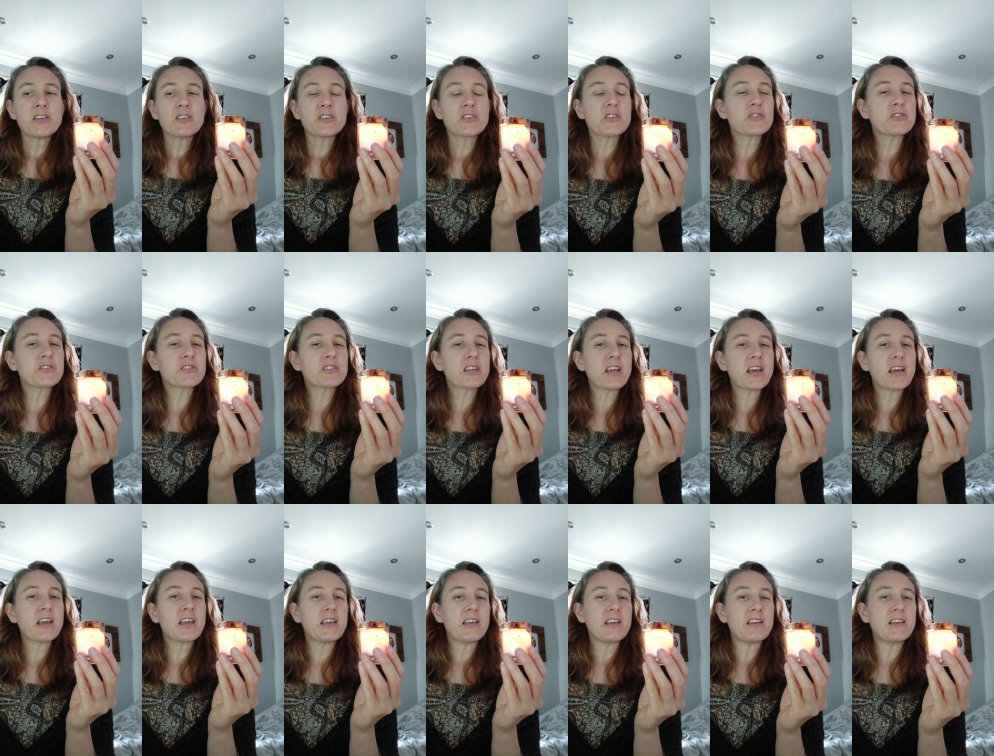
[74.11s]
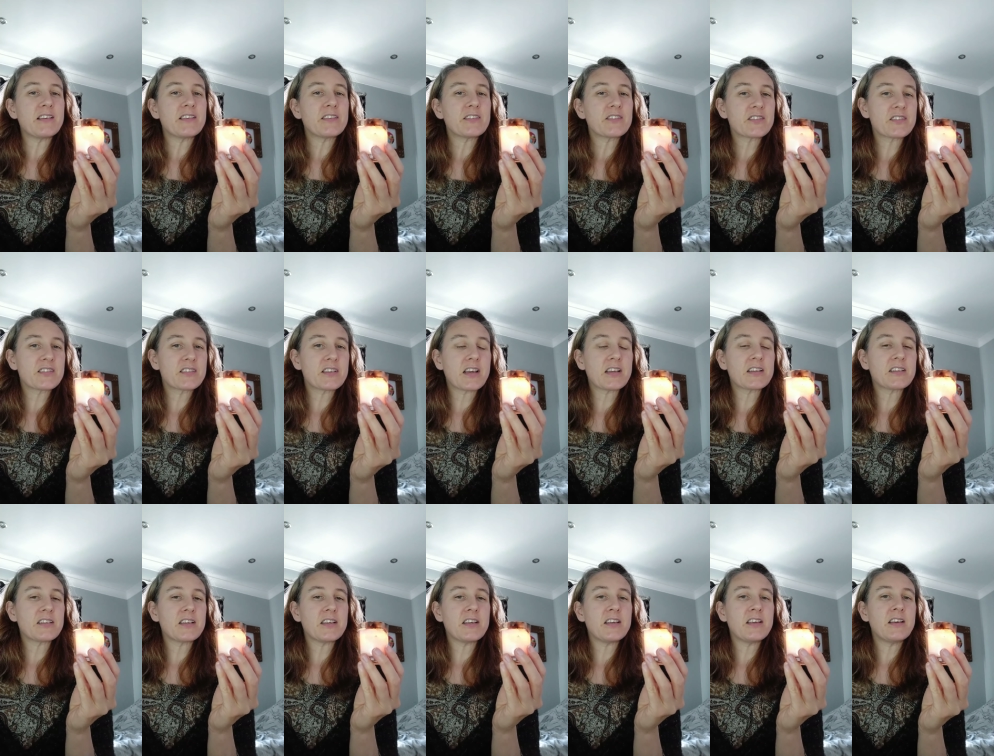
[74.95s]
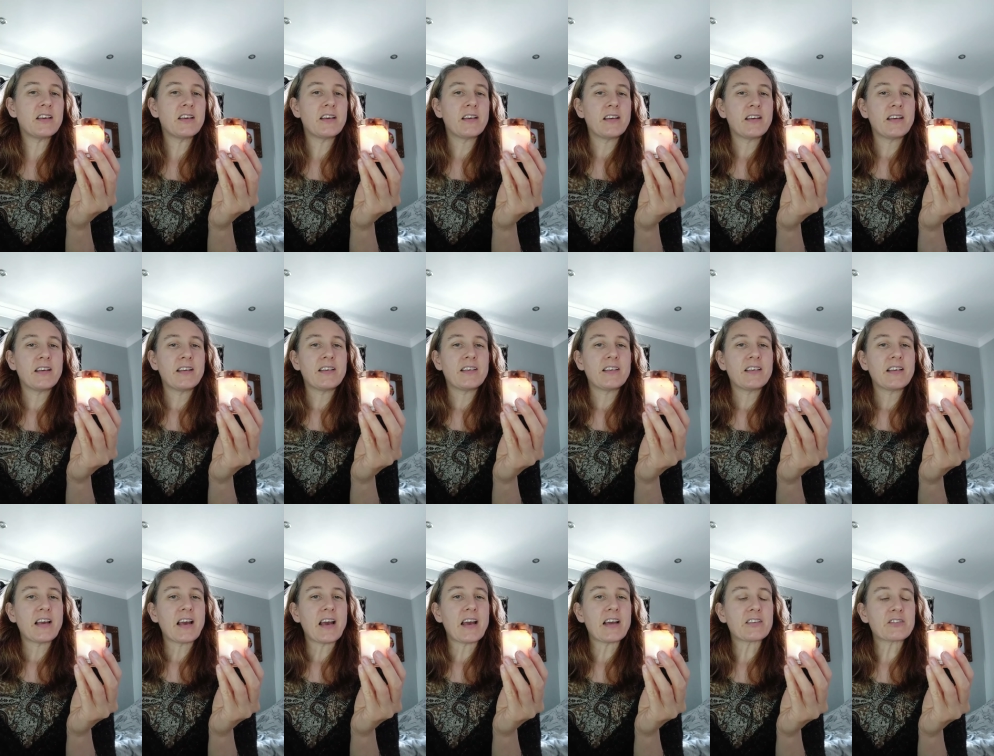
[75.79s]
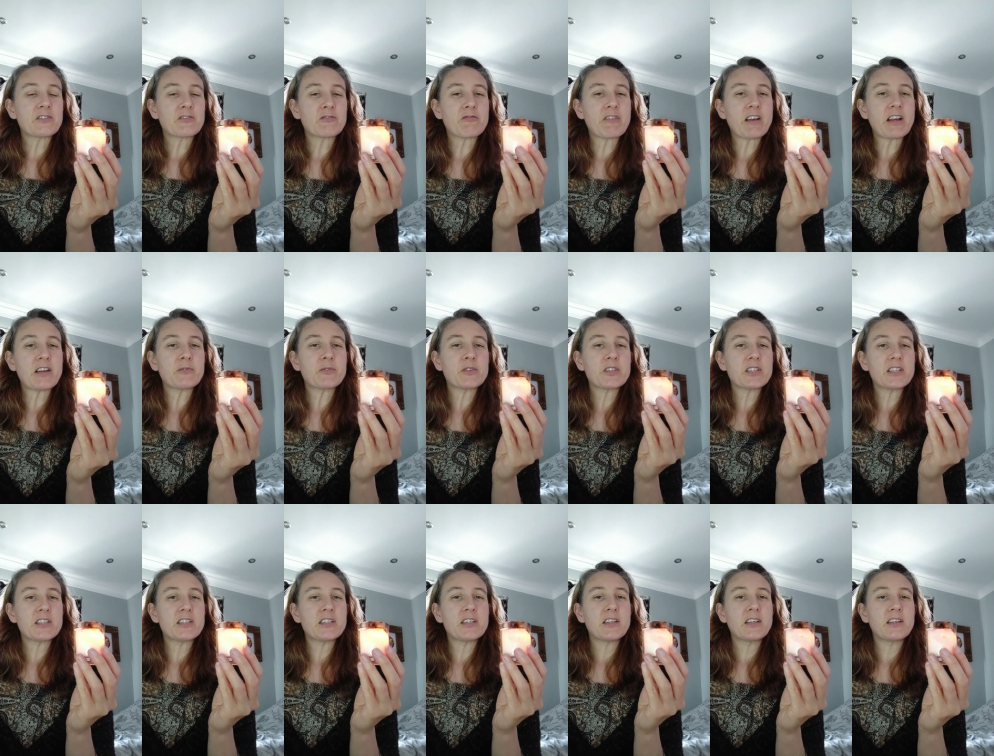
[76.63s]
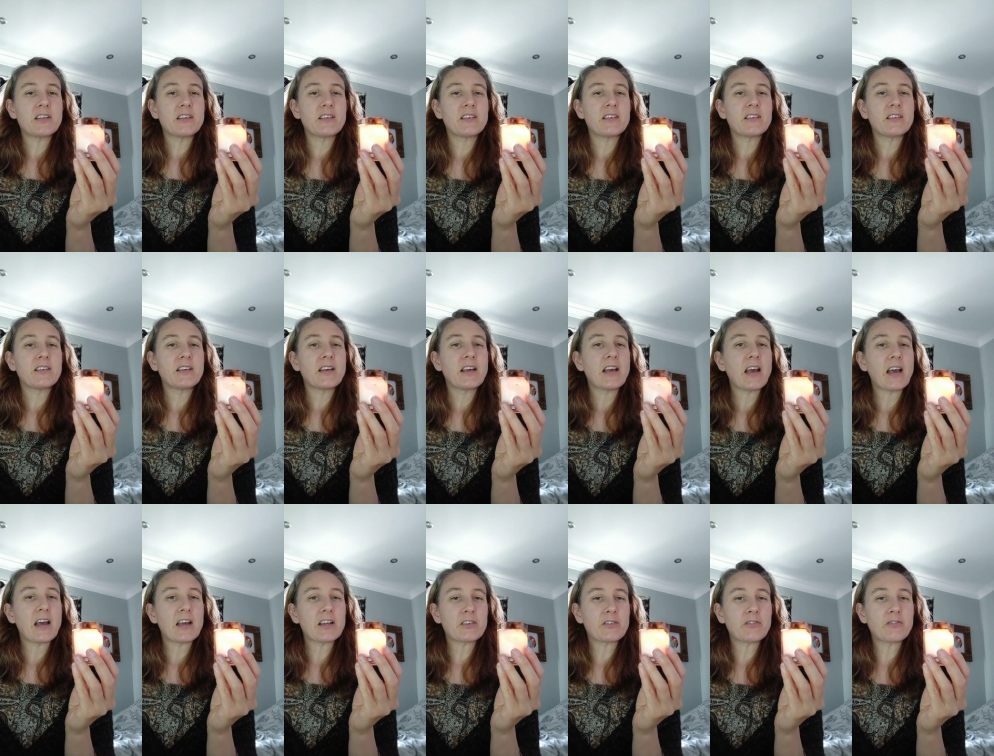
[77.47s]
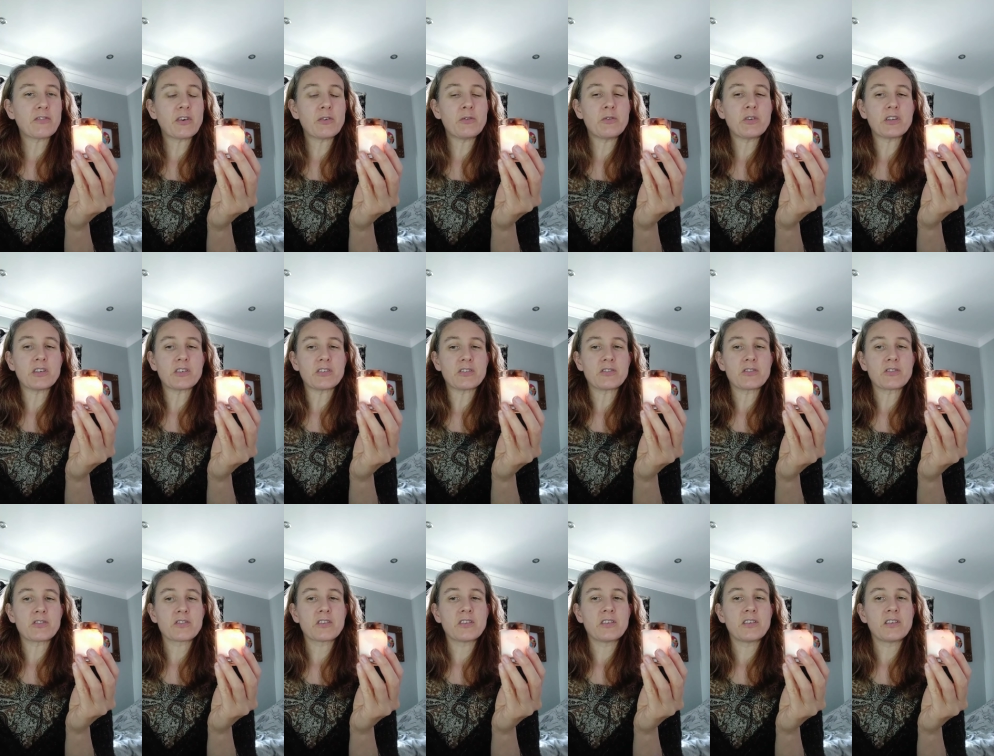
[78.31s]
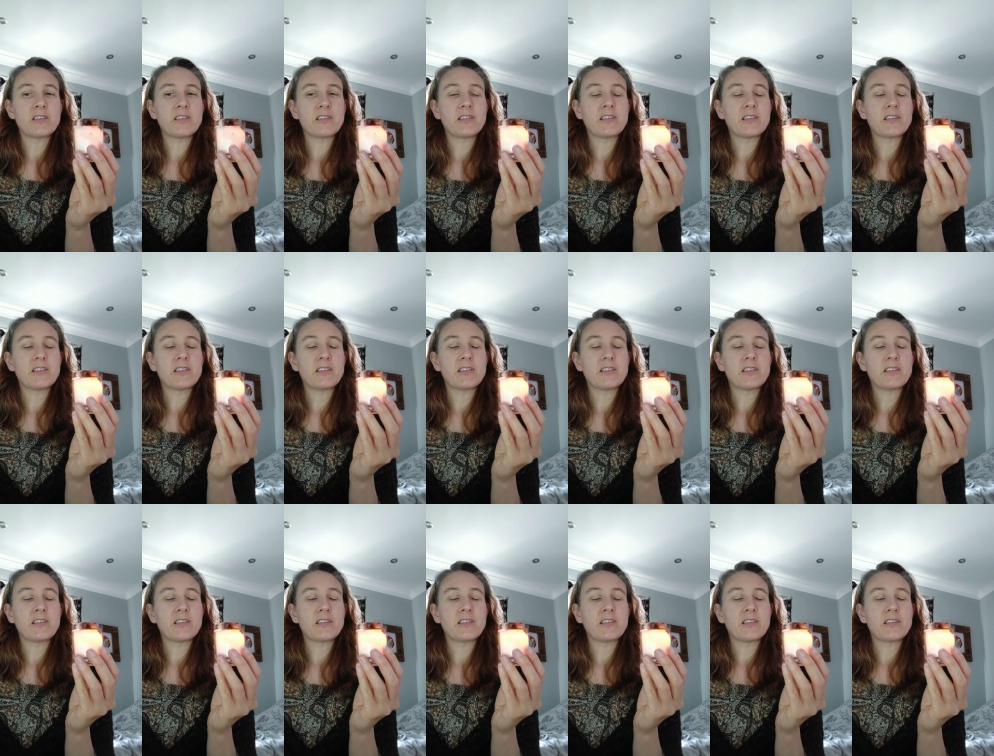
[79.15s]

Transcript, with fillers: to stay steady and grounded and focused,